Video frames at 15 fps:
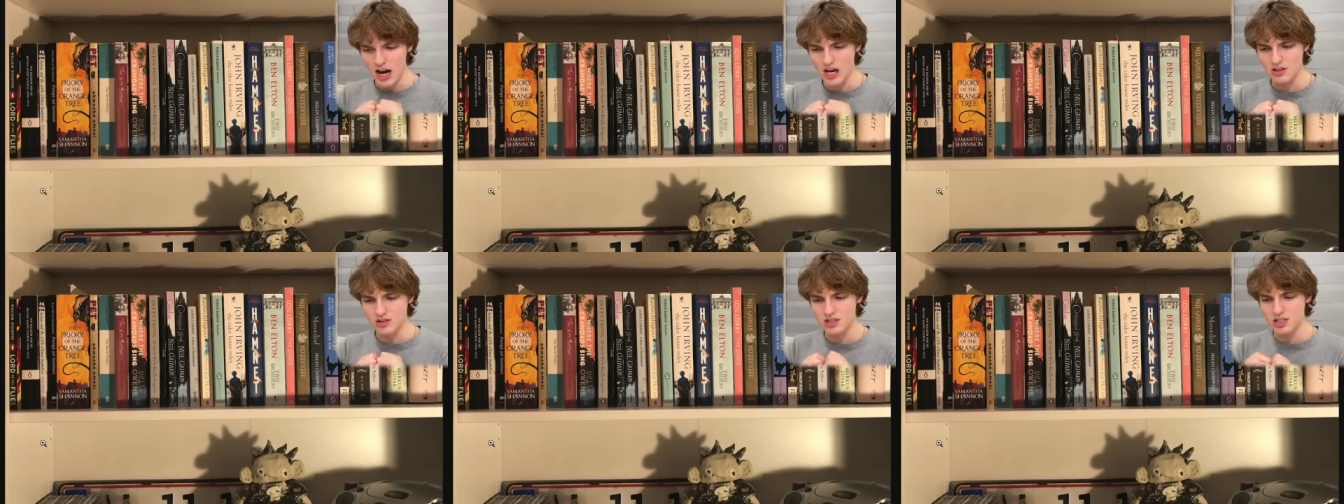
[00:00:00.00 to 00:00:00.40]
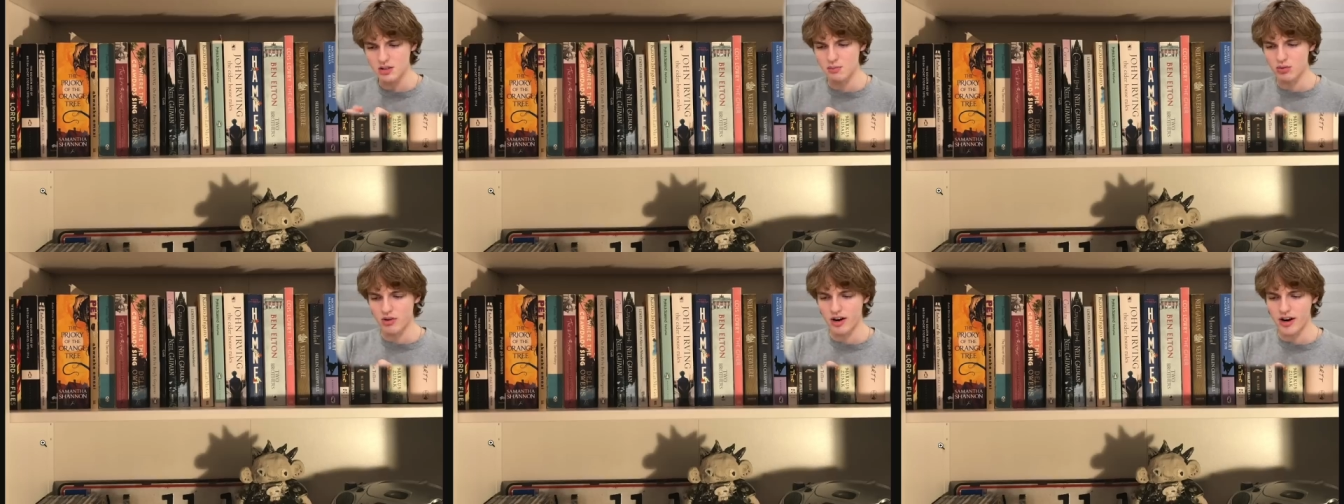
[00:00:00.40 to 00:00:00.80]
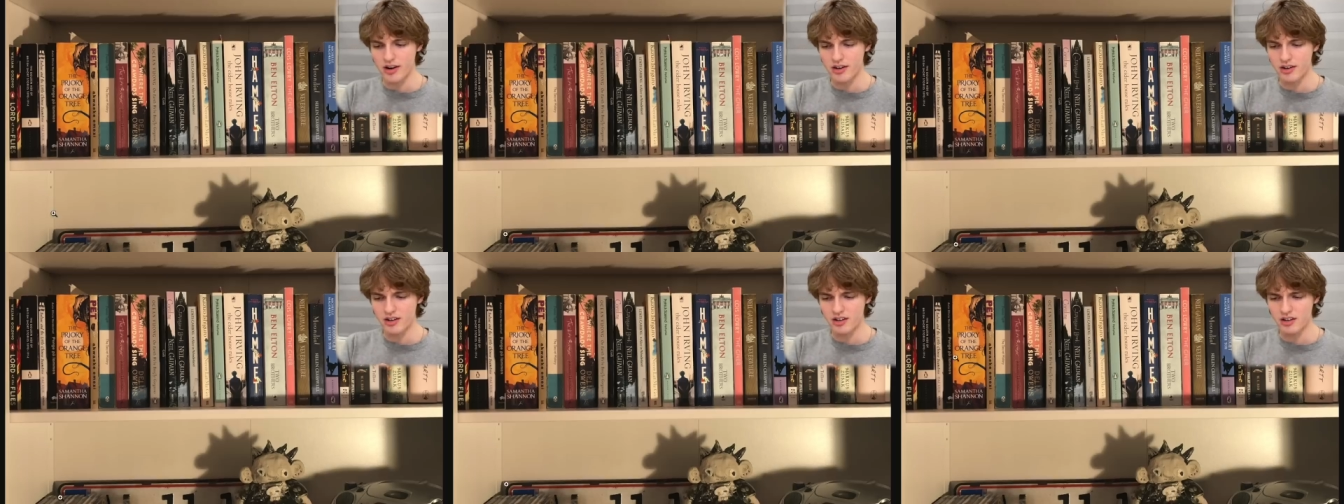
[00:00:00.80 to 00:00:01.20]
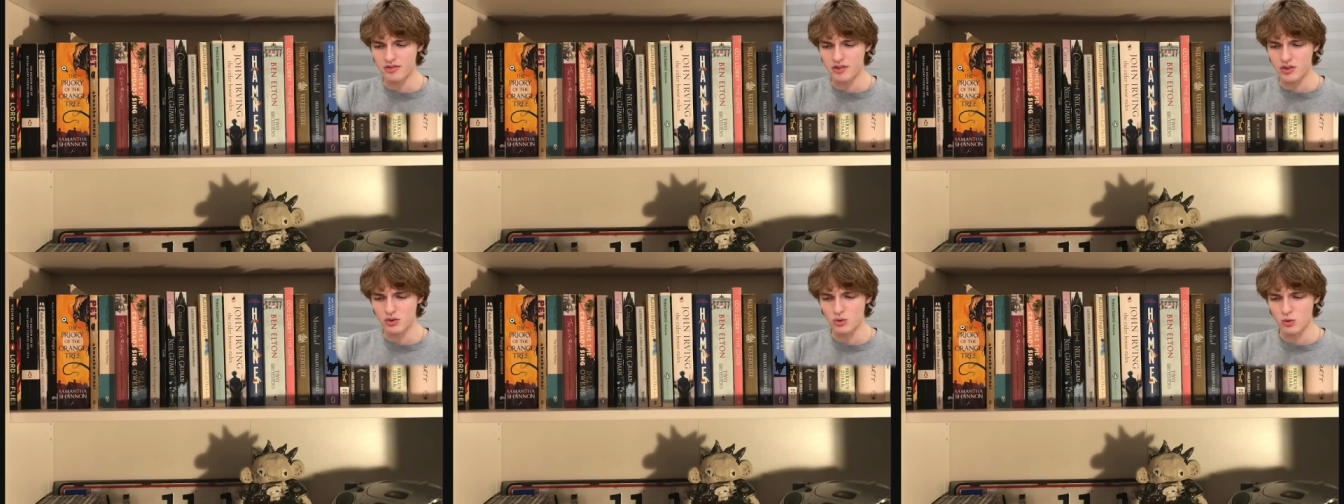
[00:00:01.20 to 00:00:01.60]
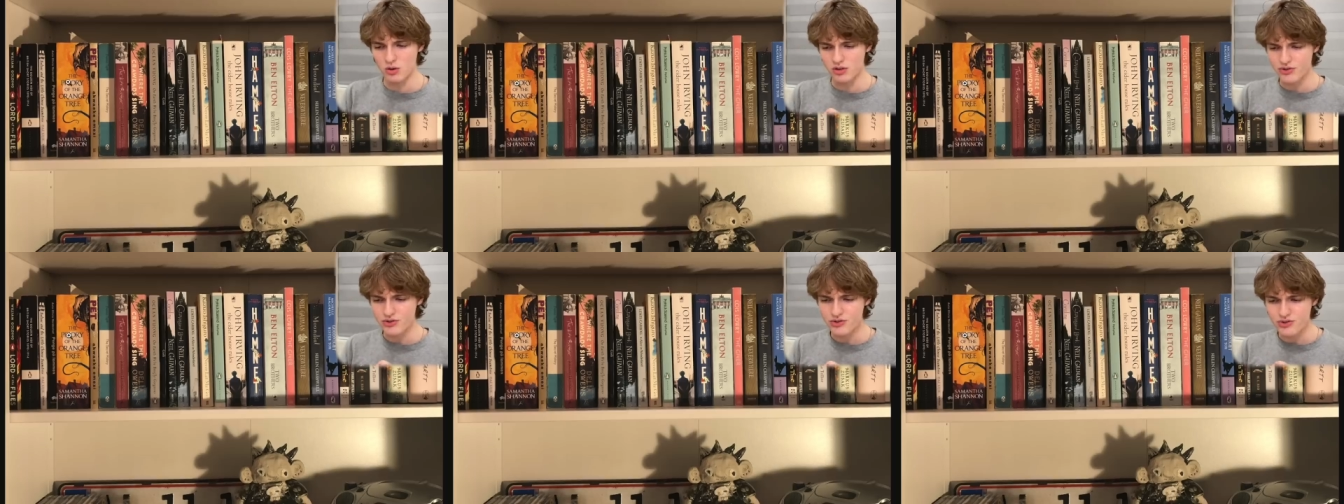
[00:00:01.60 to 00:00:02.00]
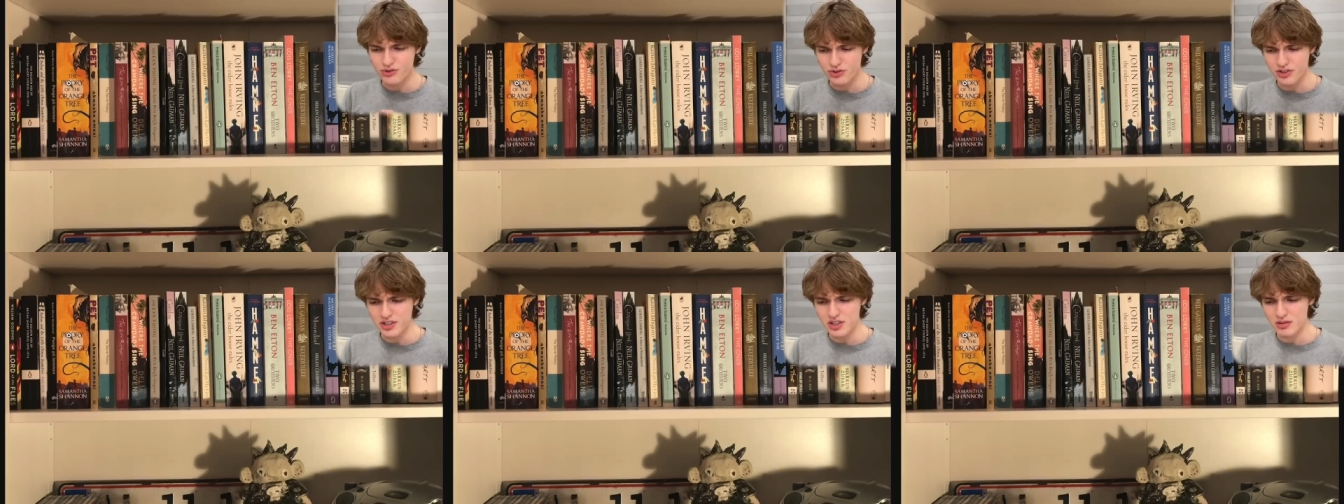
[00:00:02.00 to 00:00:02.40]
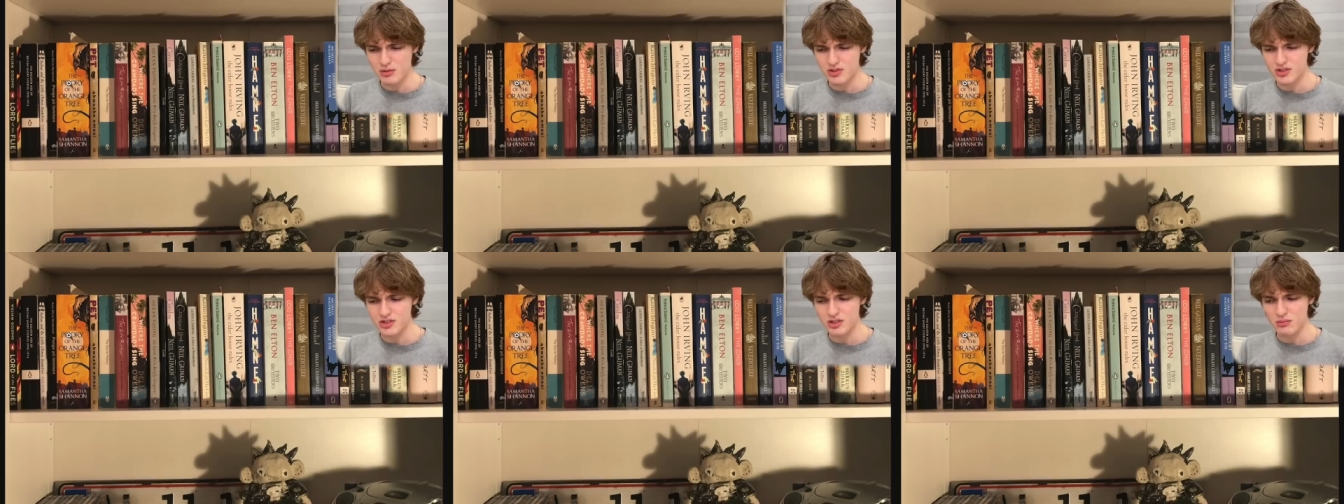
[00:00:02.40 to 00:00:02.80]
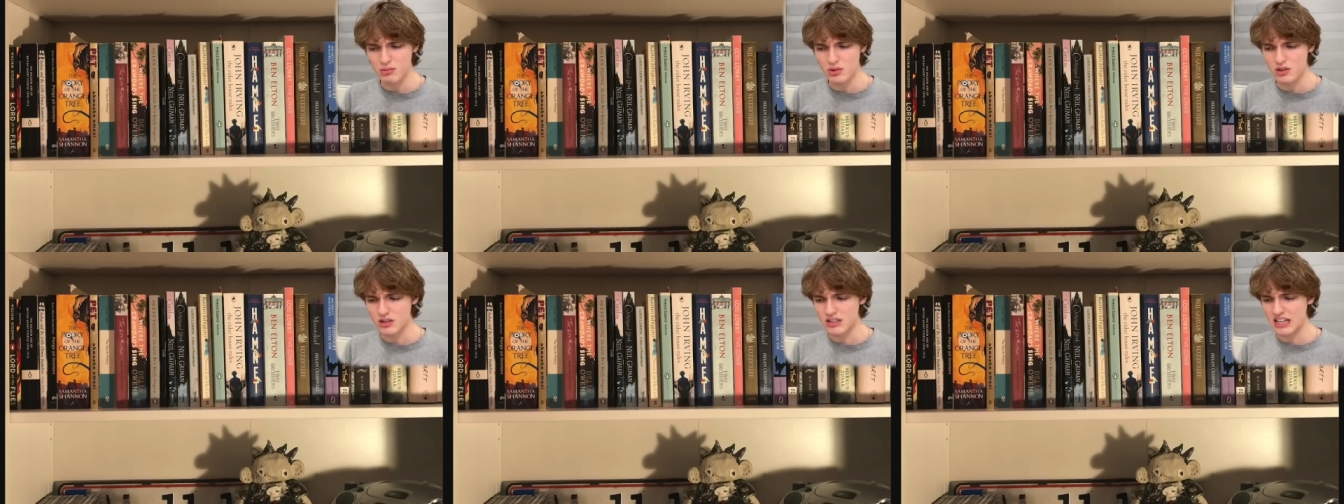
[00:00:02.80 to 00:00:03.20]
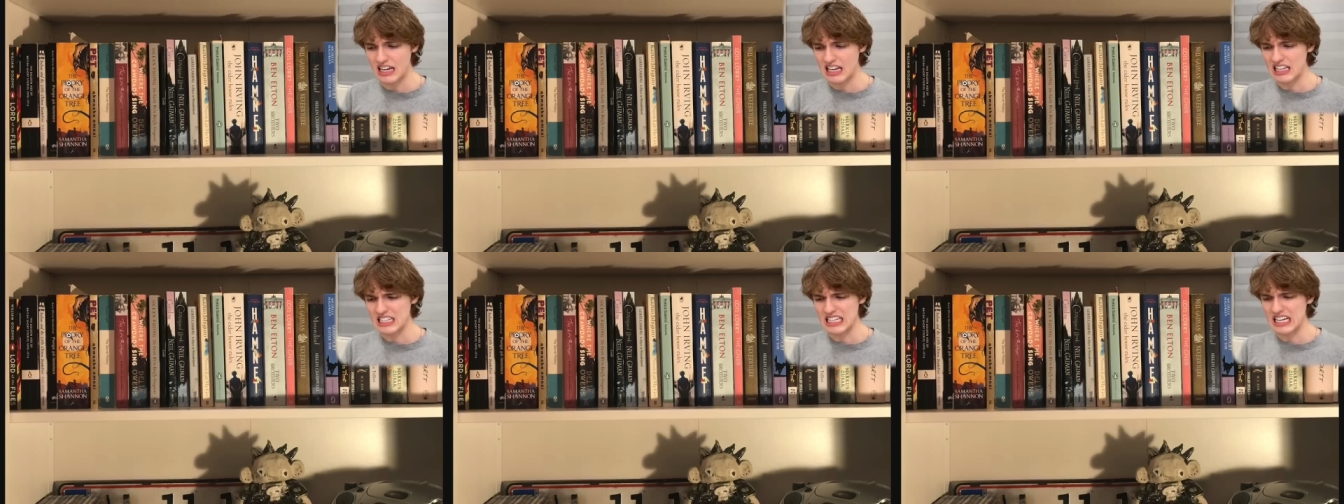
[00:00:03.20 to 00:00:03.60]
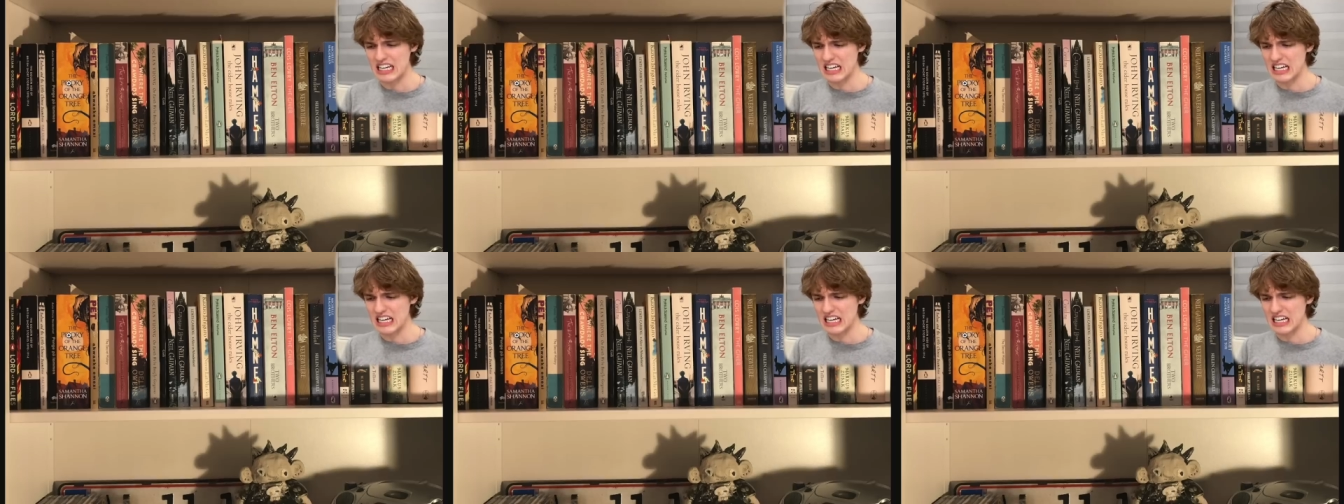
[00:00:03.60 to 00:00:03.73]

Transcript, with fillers: I also see The Priory of the Orange Tree, which is a book that